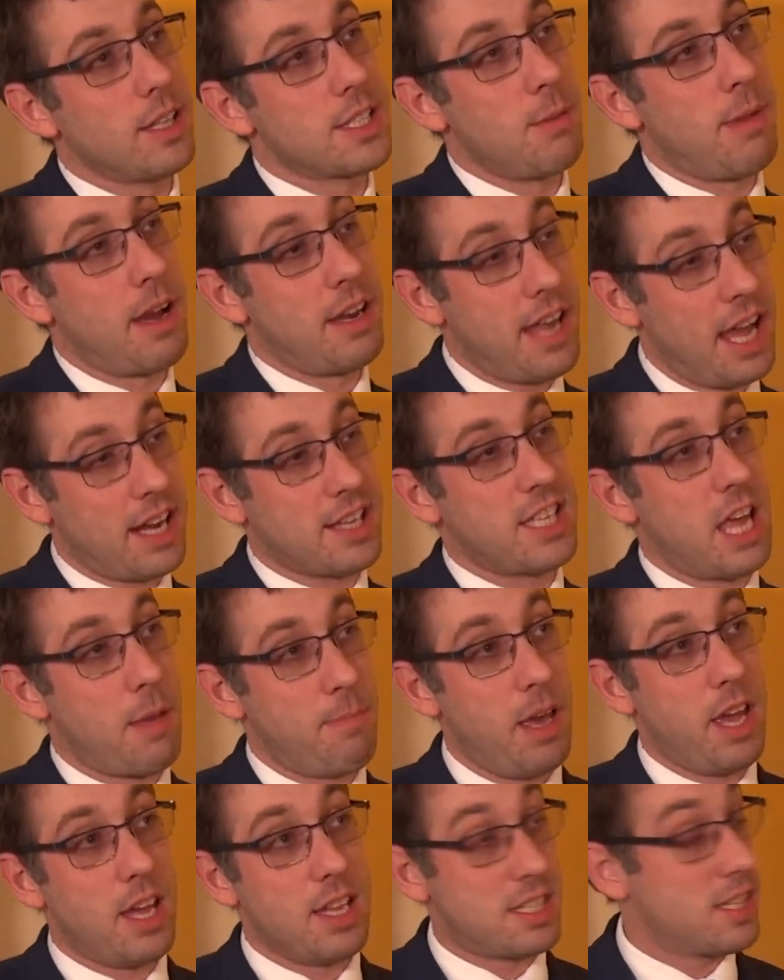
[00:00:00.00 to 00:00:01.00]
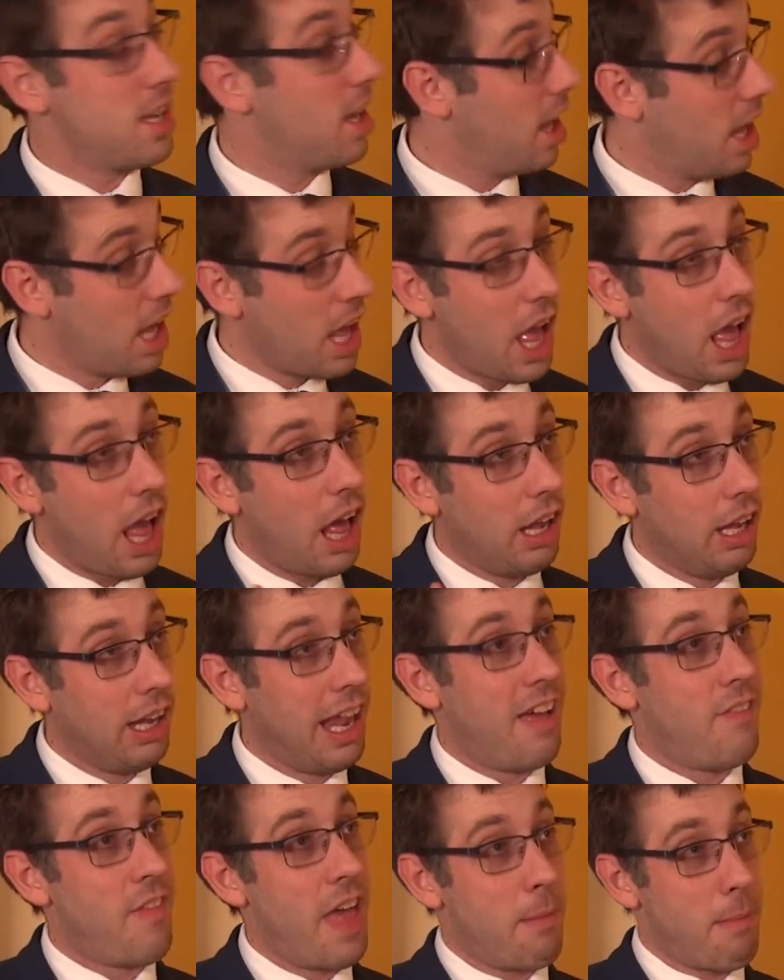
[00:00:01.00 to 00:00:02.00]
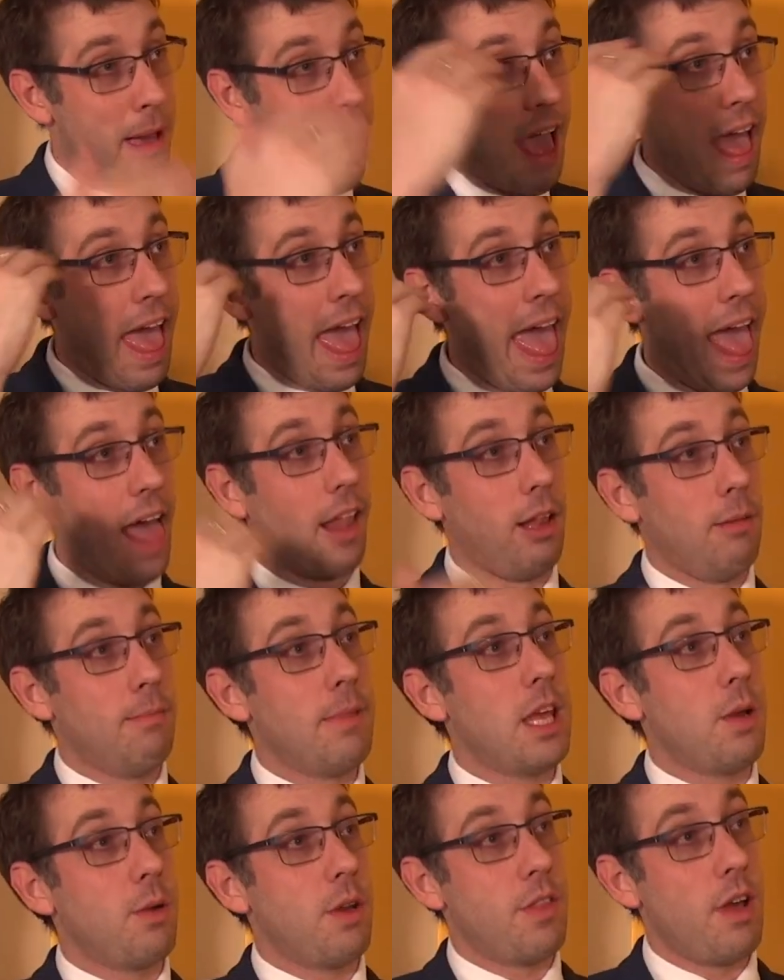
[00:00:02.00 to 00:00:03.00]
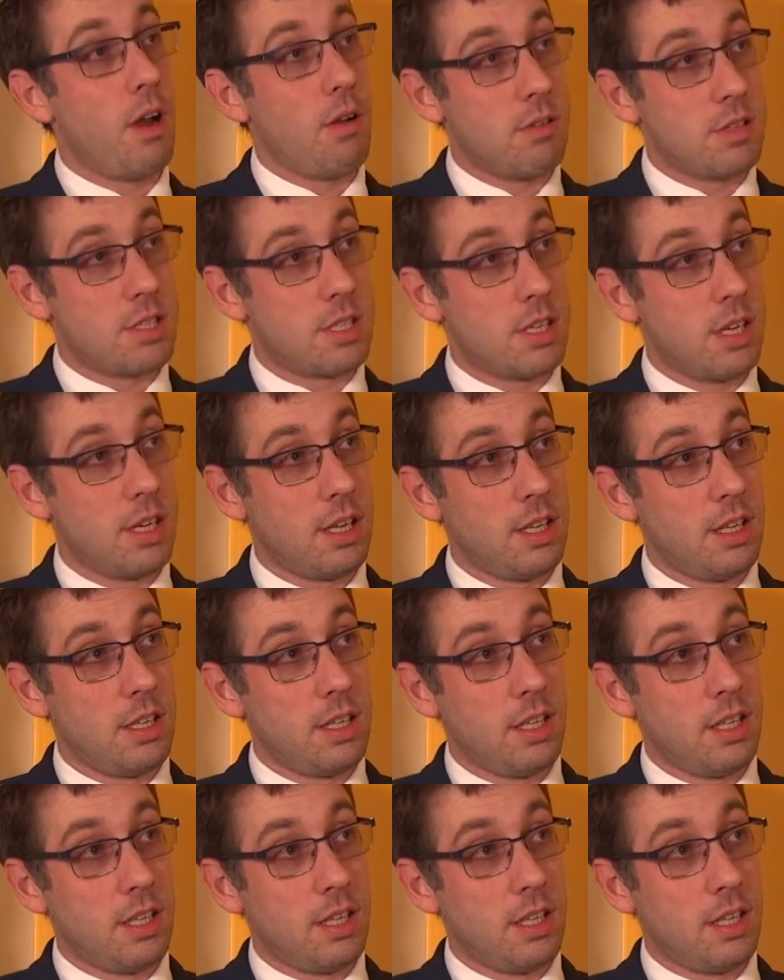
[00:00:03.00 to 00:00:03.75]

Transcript: So my next step is let them help me with those